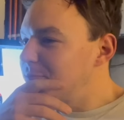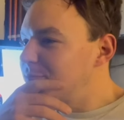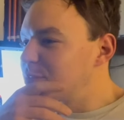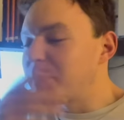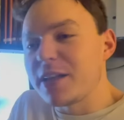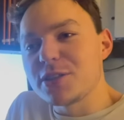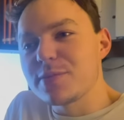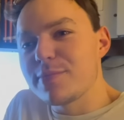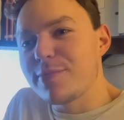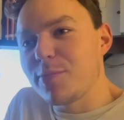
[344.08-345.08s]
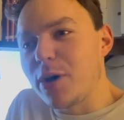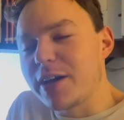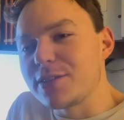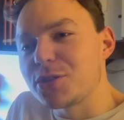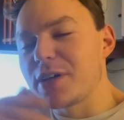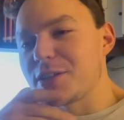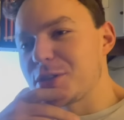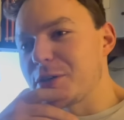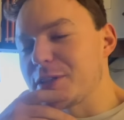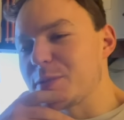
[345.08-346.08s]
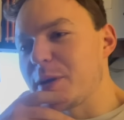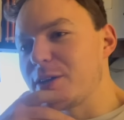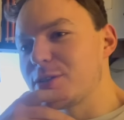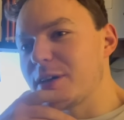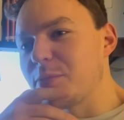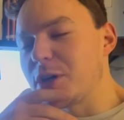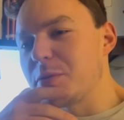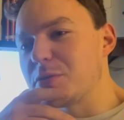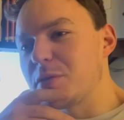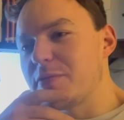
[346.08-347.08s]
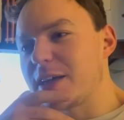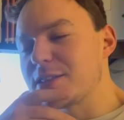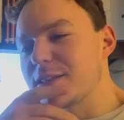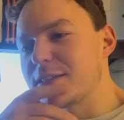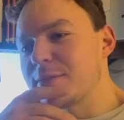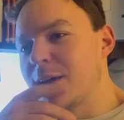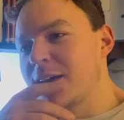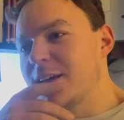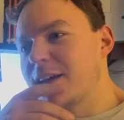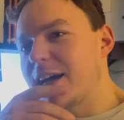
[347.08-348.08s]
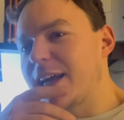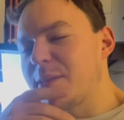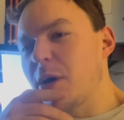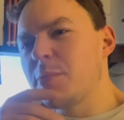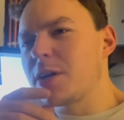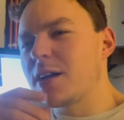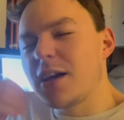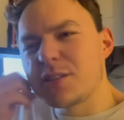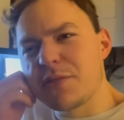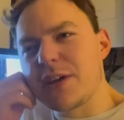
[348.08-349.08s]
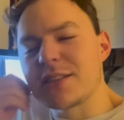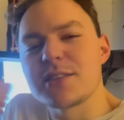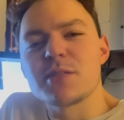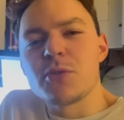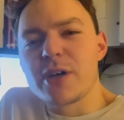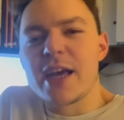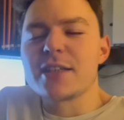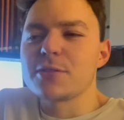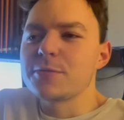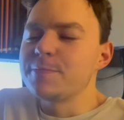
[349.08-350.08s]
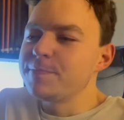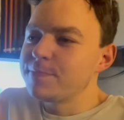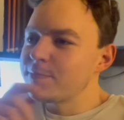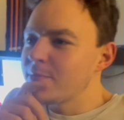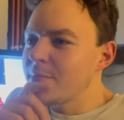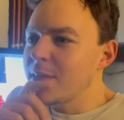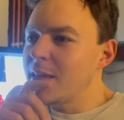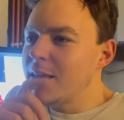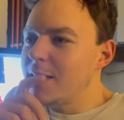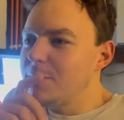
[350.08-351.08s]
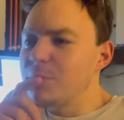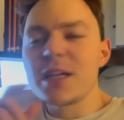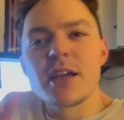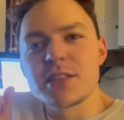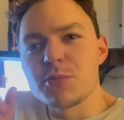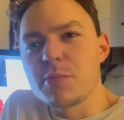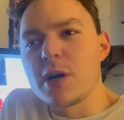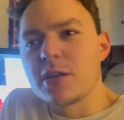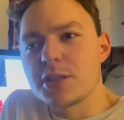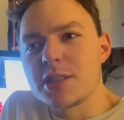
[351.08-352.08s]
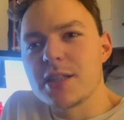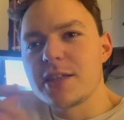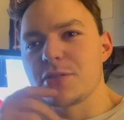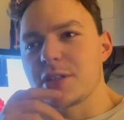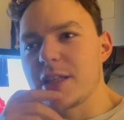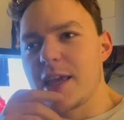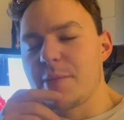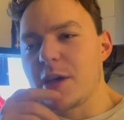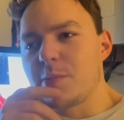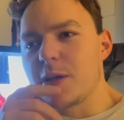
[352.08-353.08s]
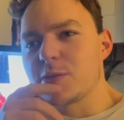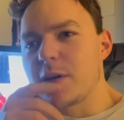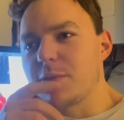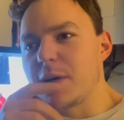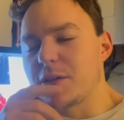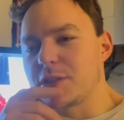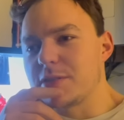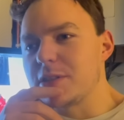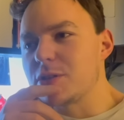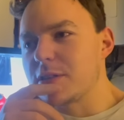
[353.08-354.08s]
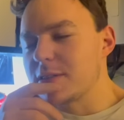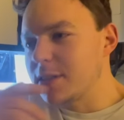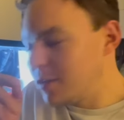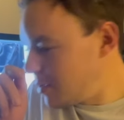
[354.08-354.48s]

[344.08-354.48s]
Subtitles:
Depends what I can stretch to, I suppose, and what you want to invest in. At the moment, I'd like to invest in some more cattle. We'd like some more marshes later on in the year, maybe, as well. Marshes are interesting,